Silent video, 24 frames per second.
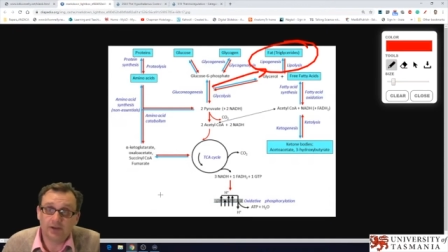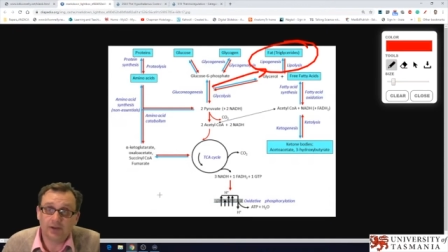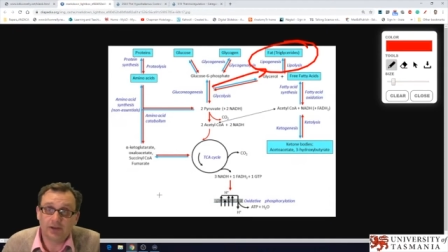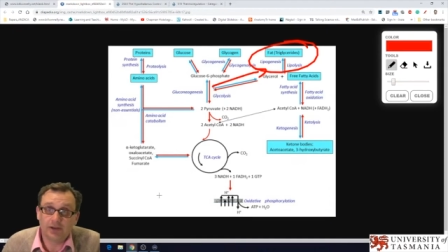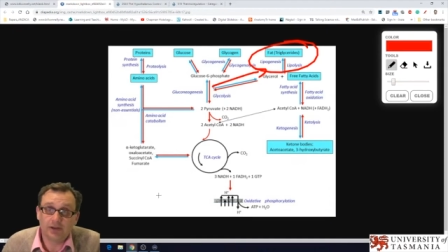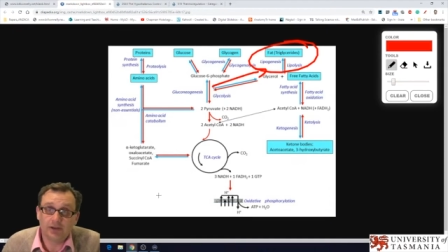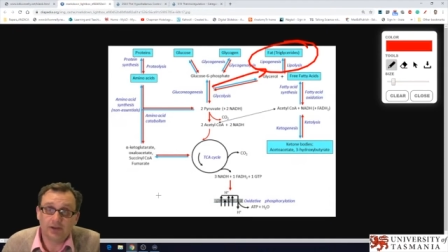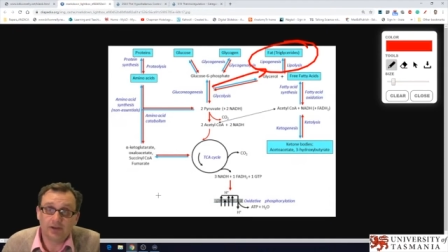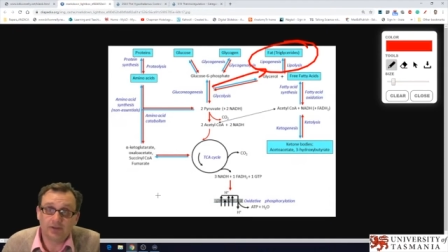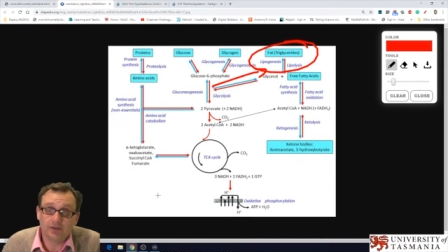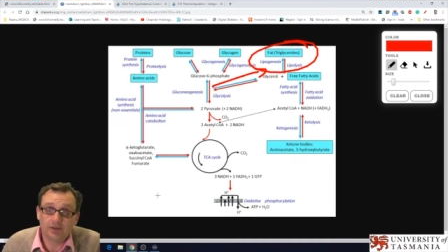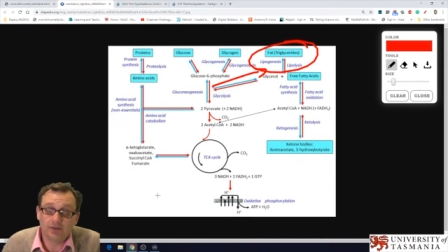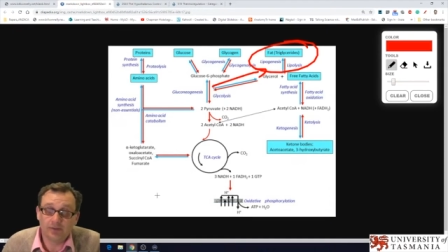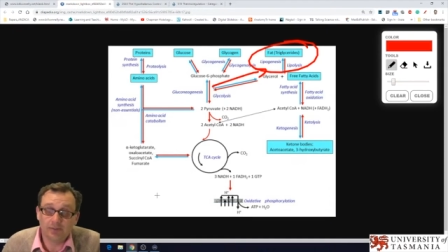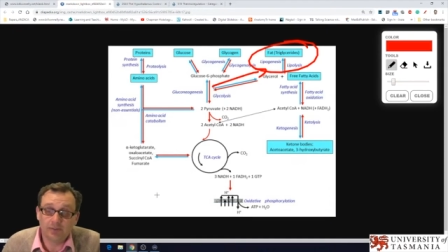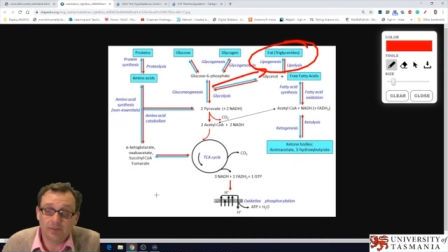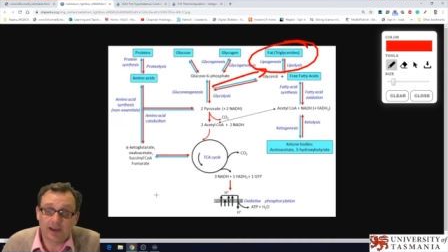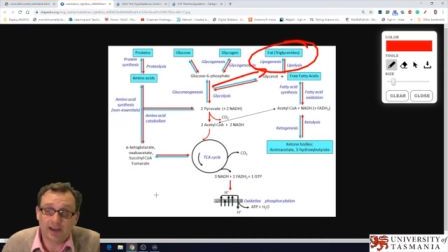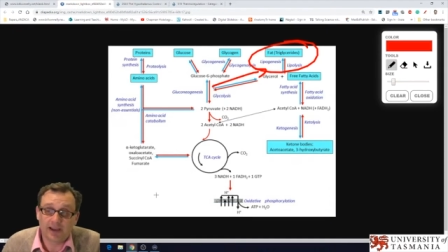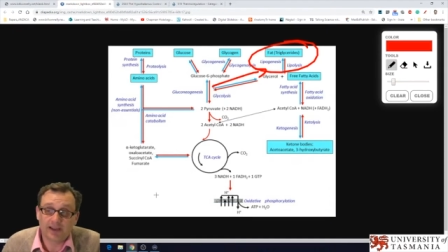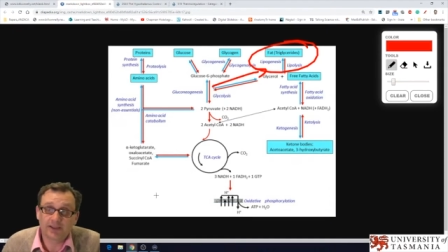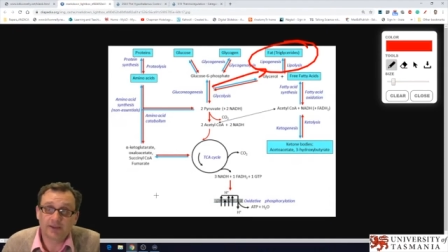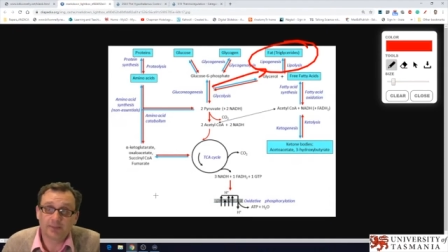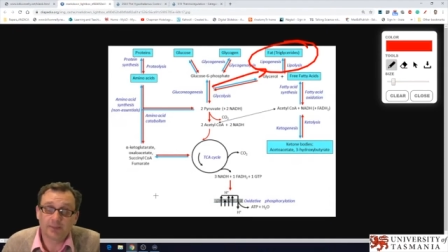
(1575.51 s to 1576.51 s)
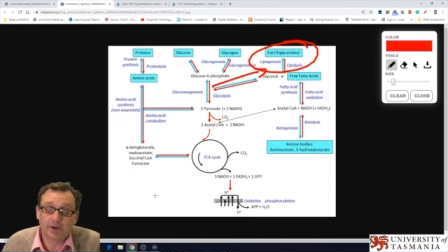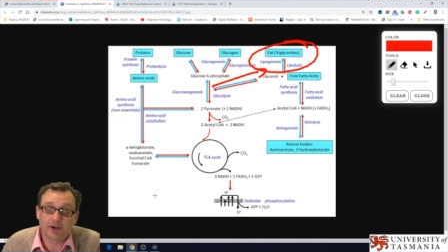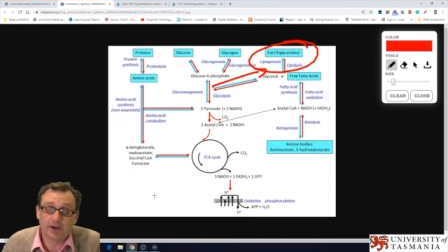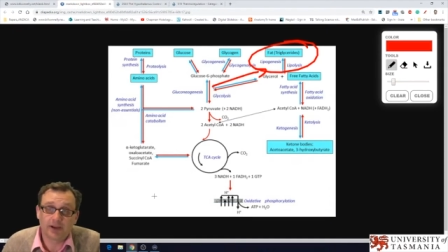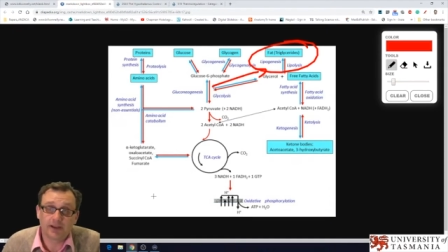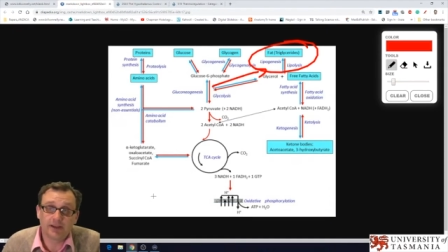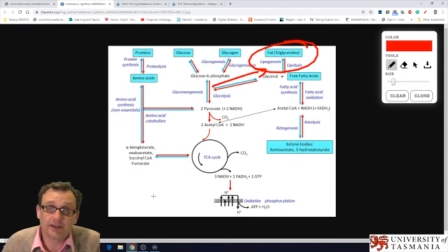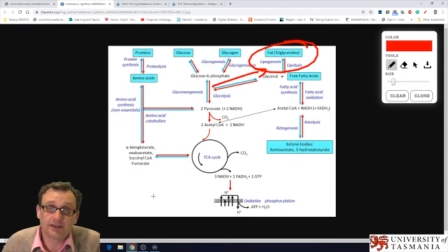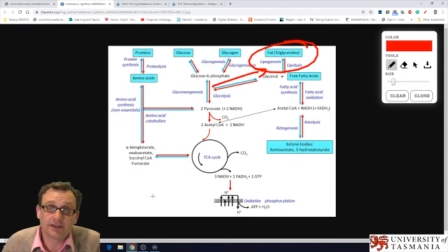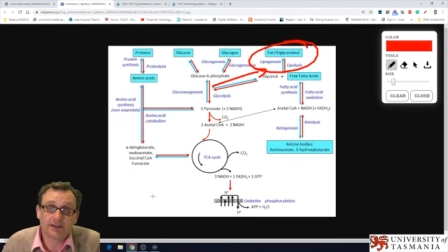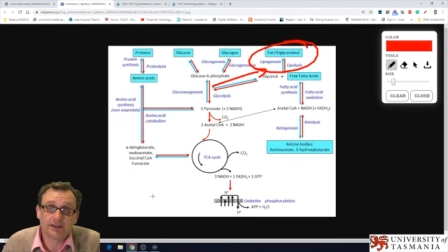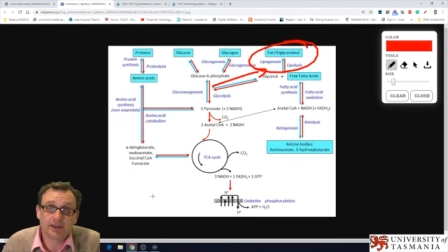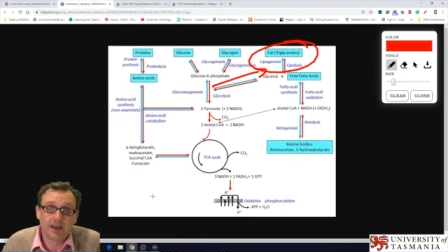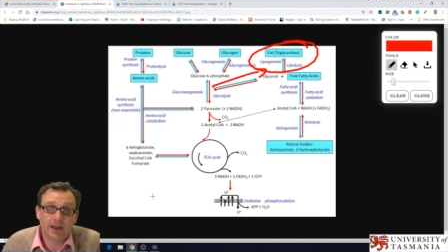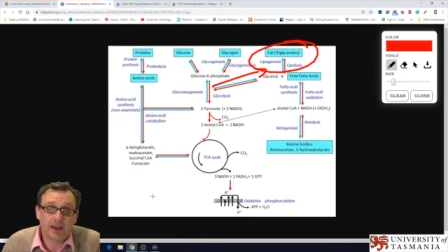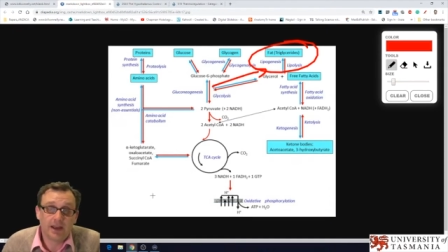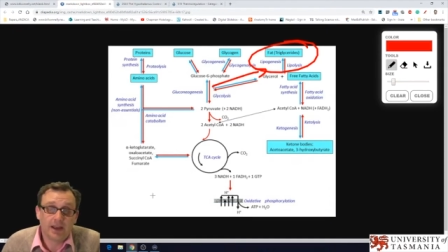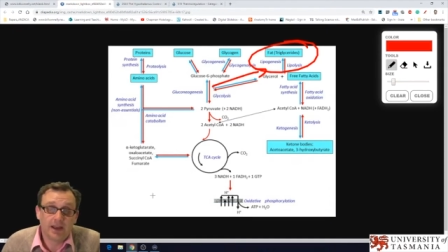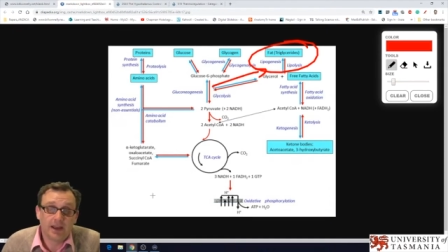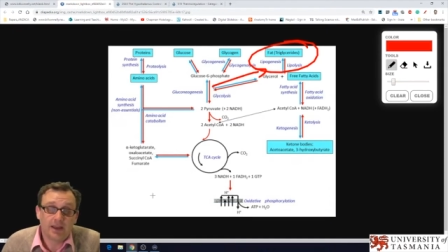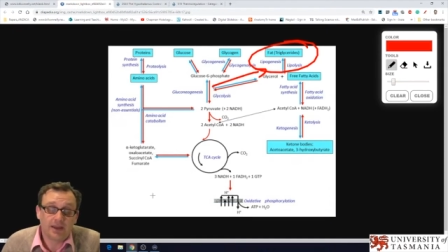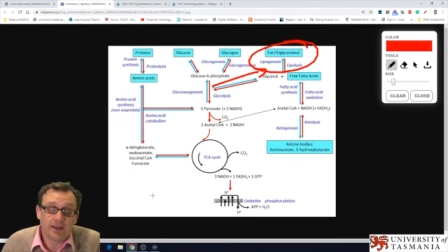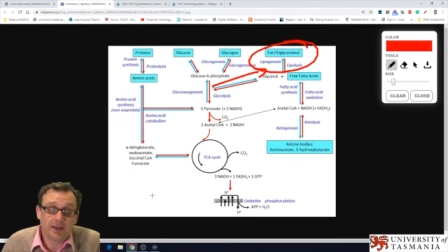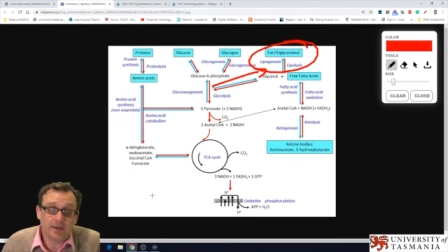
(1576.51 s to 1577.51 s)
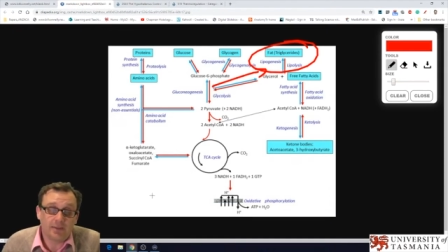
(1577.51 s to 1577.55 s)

then you need to maximize